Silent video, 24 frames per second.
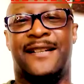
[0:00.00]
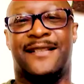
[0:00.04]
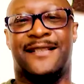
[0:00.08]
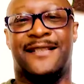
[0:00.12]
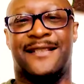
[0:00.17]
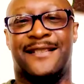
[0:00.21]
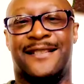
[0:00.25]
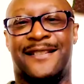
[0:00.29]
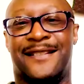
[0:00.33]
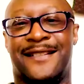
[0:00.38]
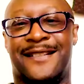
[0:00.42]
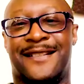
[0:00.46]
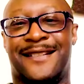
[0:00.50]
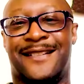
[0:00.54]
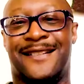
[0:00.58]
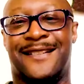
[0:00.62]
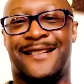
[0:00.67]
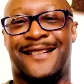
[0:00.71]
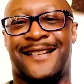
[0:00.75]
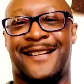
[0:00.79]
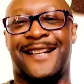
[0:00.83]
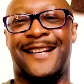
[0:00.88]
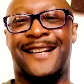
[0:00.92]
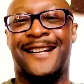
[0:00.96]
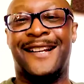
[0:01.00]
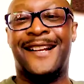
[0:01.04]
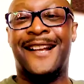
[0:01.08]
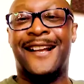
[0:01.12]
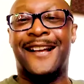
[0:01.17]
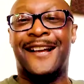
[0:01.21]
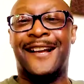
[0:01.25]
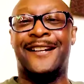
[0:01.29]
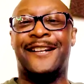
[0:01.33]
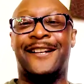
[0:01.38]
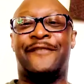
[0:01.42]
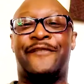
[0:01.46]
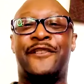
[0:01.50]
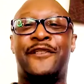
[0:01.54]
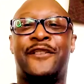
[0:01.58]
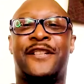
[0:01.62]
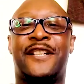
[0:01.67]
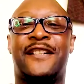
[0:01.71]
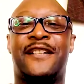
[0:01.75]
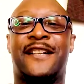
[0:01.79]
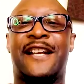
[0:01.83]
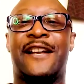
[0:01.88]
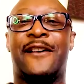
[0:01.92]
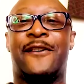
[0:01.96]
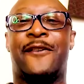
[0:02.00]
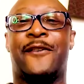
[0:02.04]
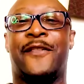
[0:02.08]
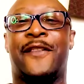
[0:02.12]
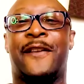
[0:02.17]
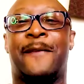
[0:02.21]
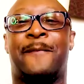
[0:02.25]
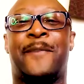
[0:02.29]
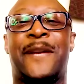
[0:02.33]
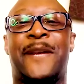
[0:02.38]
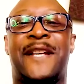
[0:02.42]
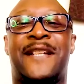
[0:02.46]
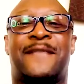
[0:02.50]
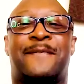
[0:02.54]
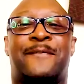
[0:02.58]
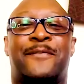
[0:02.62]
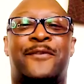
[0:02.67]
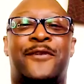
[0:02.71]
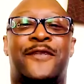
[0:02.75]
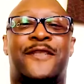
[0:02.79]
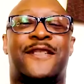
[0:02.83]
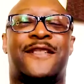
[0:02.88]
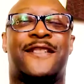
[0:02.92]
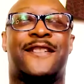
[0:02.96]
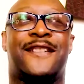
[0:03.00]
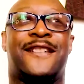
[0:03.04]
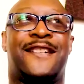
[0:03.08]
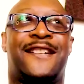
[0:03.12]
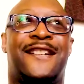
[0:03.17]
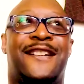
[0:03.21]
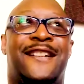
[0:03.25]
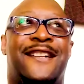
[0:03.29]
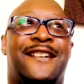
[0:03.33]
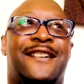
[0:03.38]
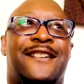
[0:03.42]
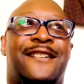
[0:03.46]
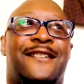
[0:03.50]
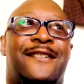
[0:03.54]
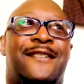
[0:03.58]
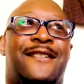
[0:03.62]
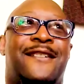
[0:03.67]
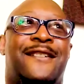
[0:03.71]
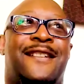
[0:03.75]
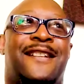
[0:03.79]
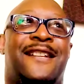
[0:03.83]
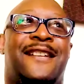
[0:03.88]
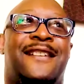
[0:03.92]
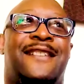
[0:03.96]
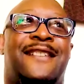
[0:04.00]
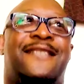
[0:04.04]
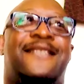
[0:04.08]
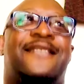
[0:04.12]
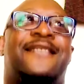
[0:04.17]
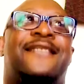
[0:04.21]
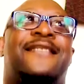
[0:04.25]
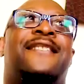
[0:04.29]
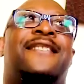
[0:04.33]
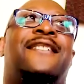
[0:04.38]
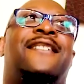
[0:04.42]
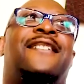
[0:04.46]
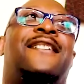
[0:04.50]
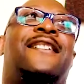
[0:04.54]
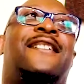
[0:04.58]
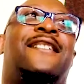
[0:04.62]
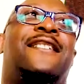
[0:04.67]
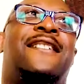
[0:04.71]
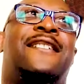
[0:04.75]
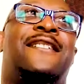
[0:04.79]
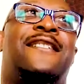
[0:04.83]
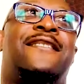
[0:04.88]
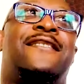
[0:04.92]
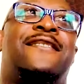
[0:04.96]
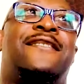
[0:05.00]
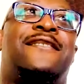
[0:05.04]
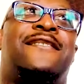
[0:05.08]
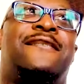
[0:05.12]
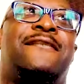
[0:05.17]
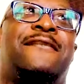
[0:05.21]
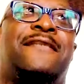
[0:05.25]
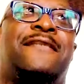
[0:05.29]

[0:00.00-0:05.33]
isn't it? And if you didn't get on the best books of the year list, then it's